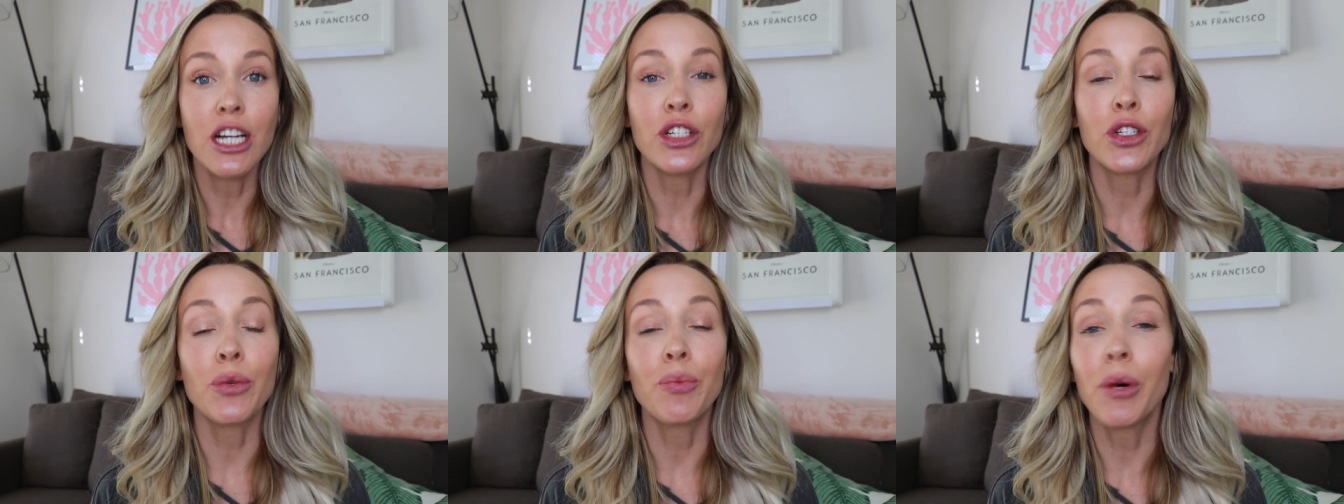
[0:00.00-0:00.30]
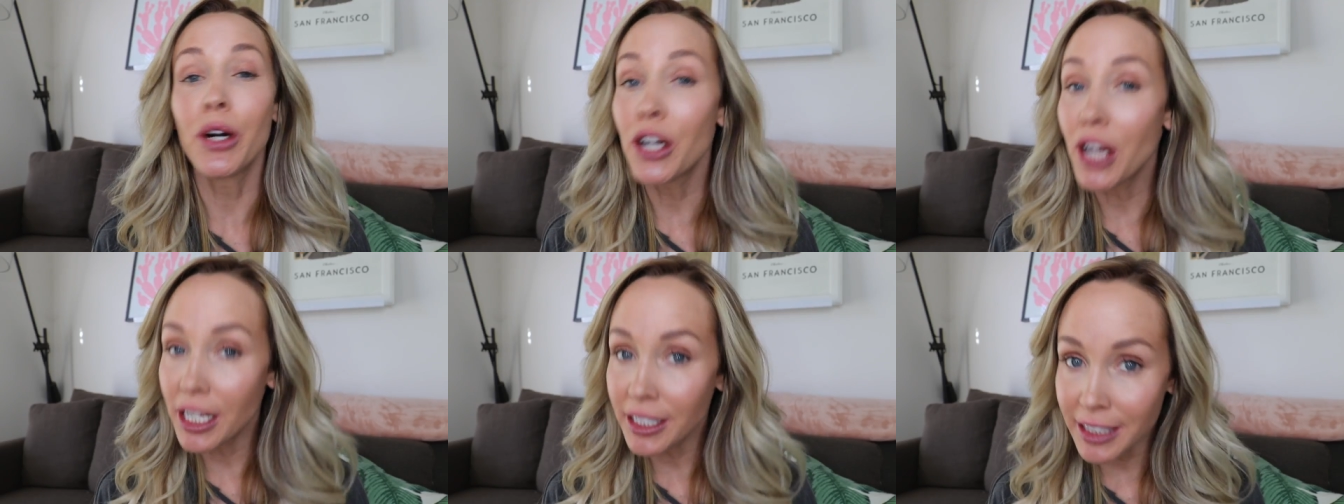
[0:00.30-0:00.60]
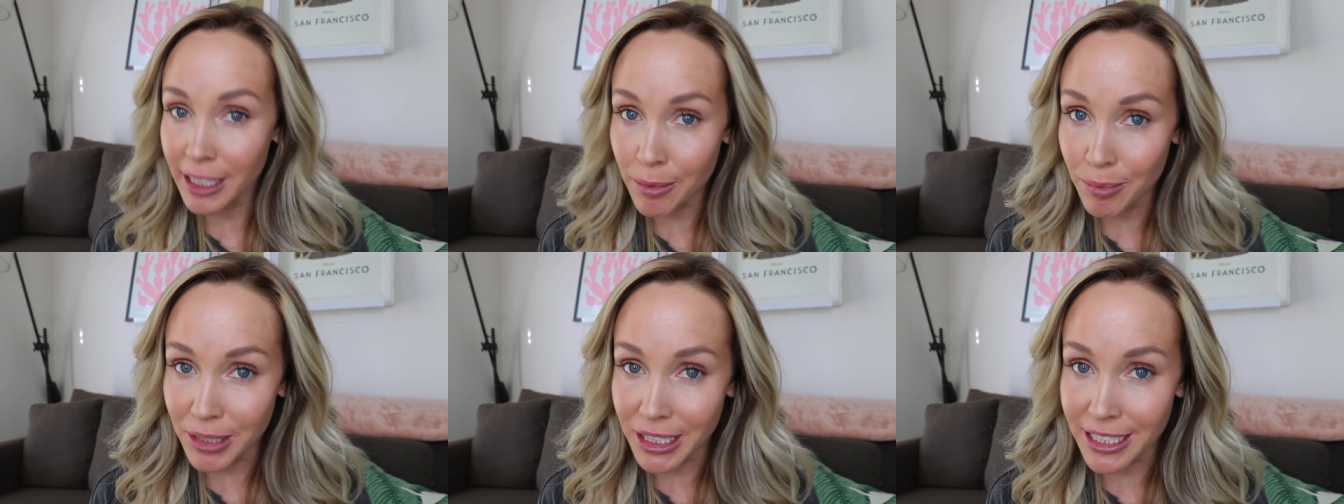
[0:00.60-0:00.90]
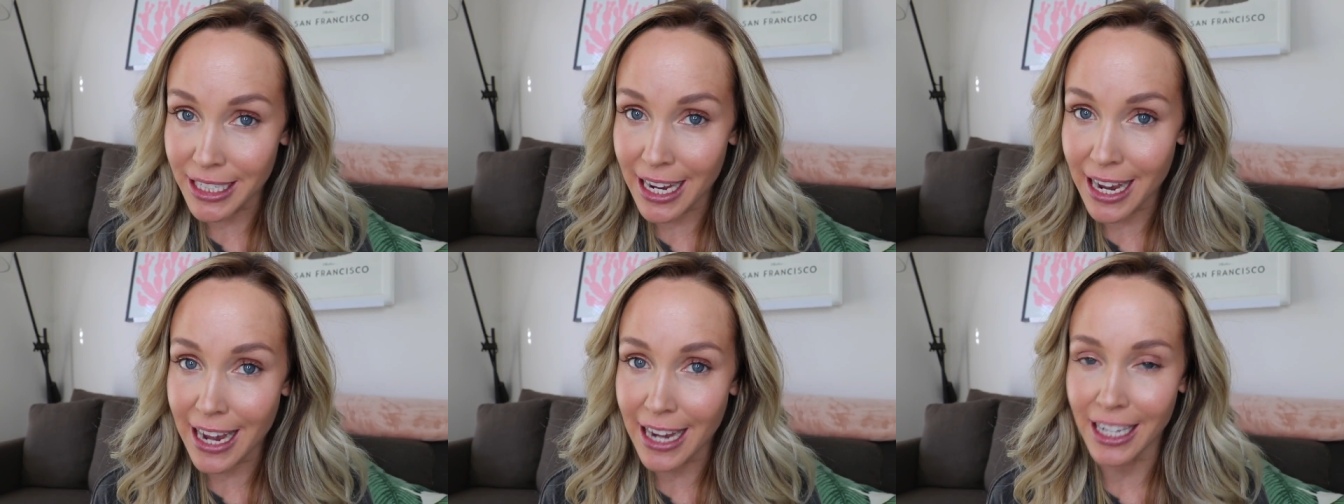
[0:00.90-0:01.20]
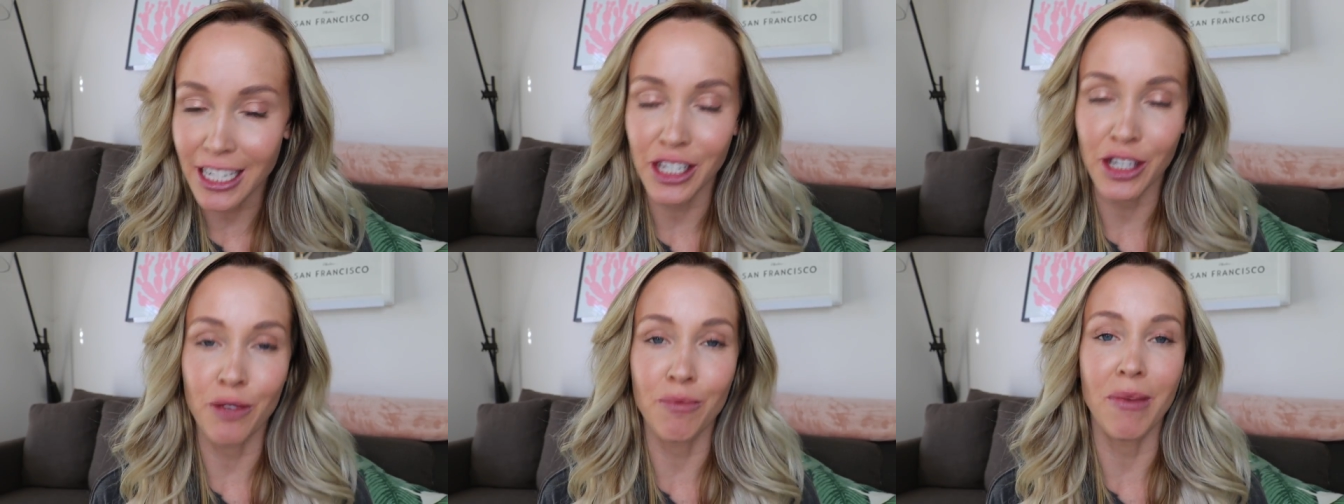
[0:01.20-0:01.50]
to put on
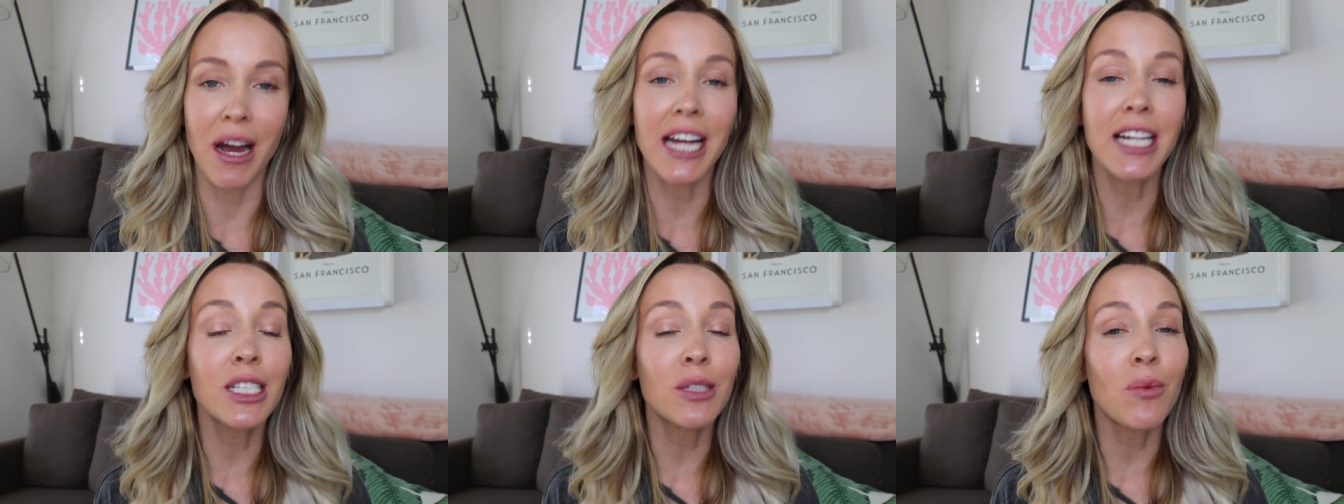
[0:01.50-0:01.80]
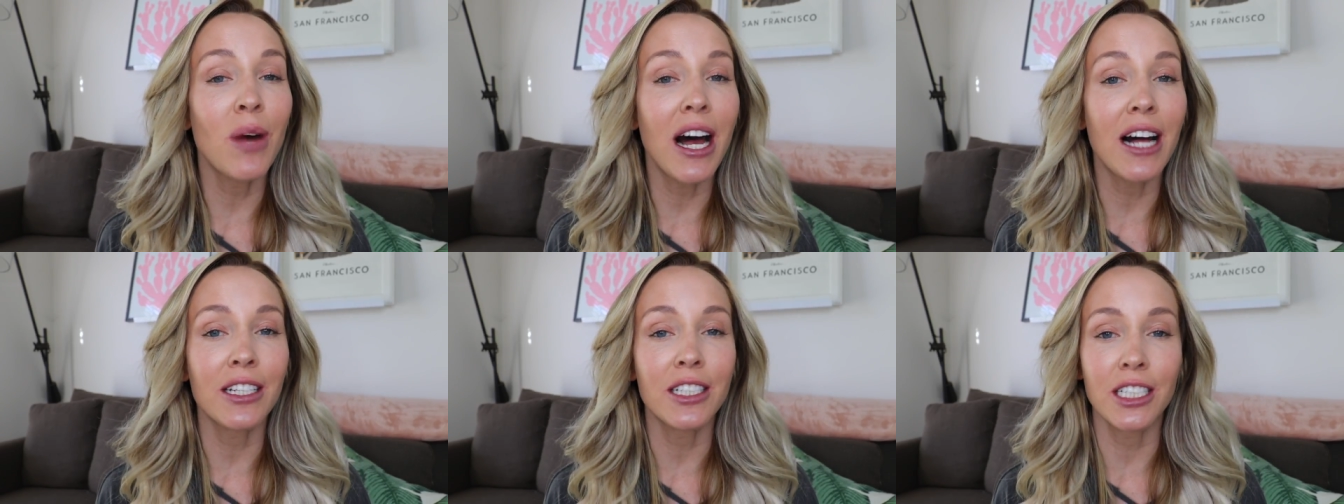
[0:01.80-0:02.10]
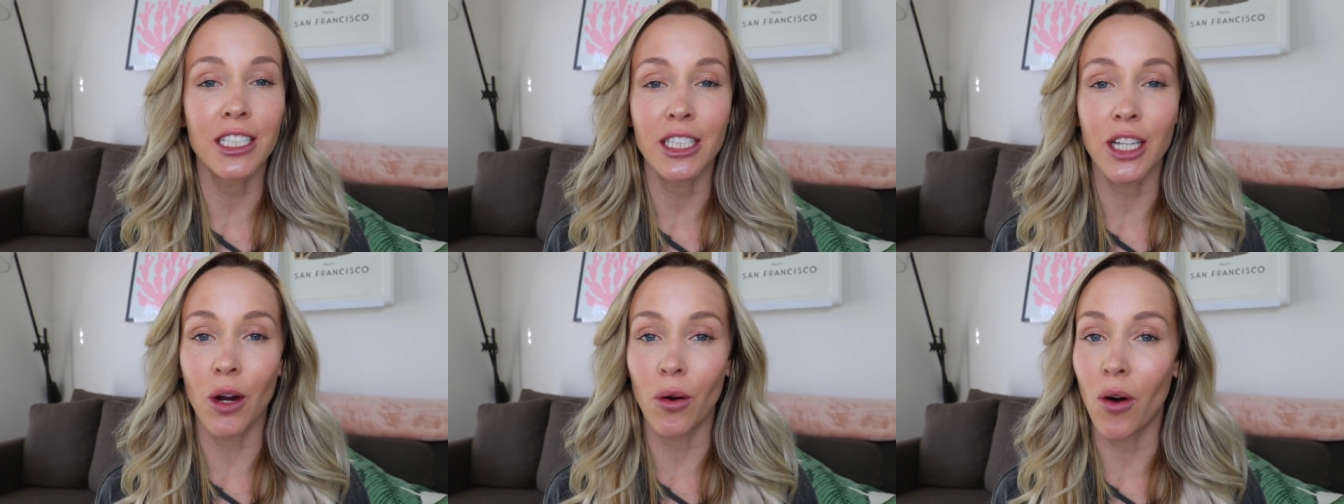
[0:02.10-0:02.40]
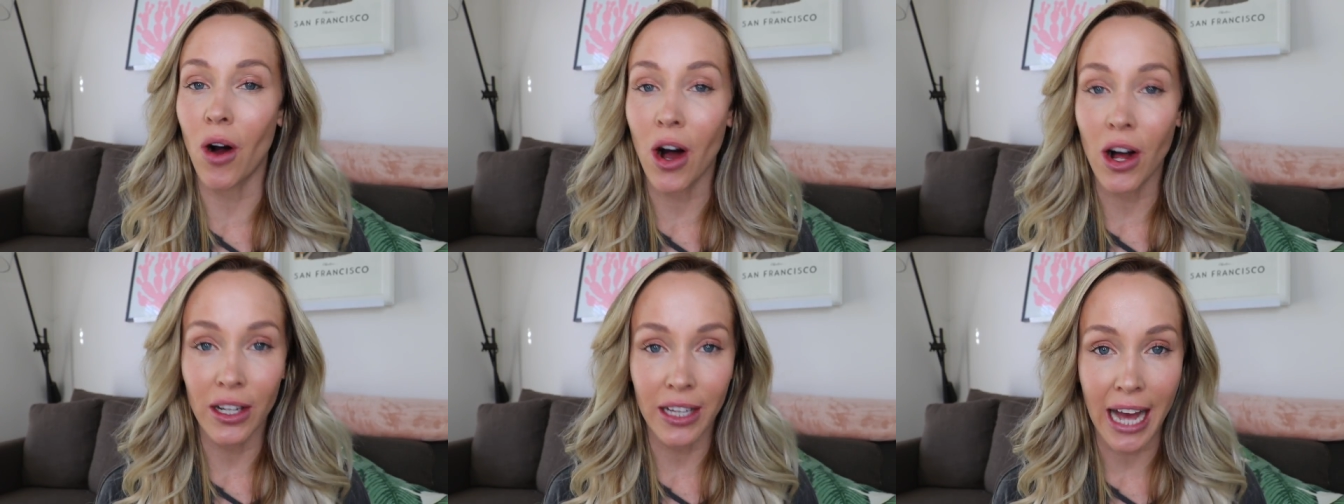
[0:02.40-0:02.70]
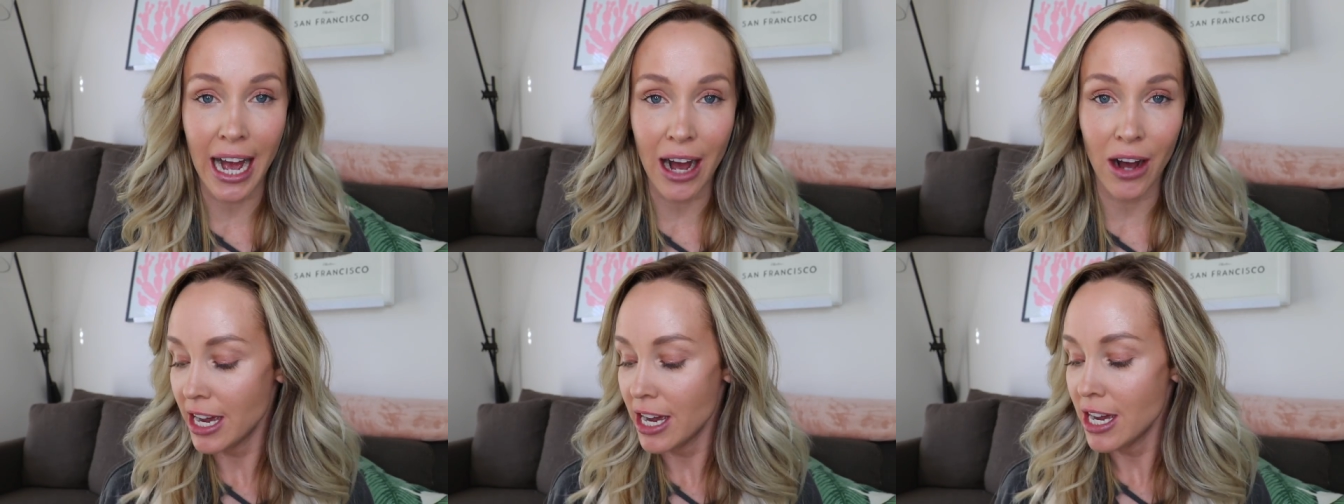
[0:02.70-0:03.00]
lipstick, you might as well just go all
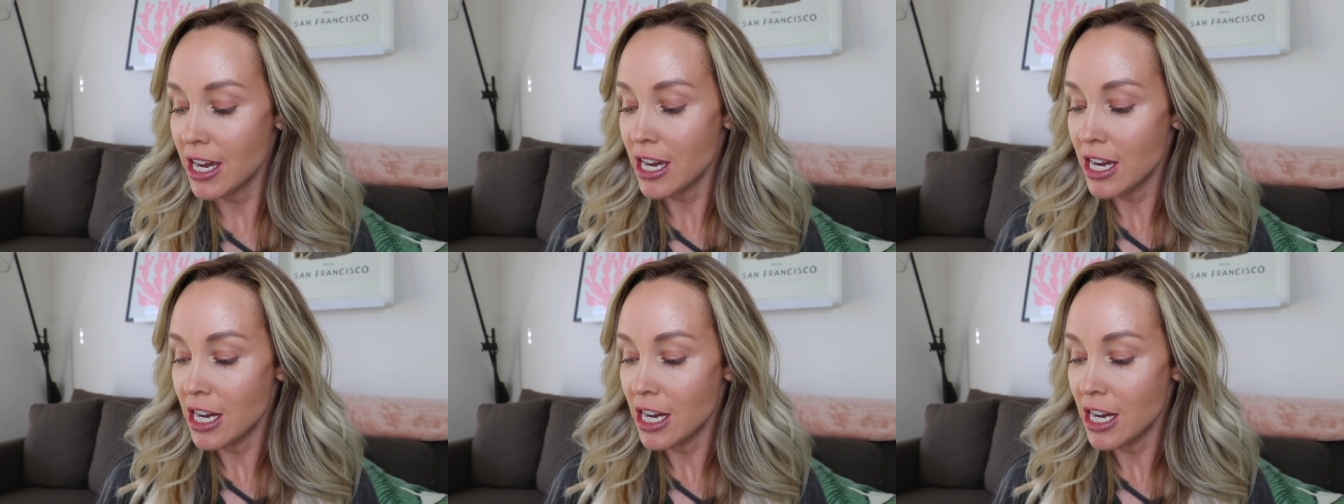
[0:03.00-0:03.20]
out.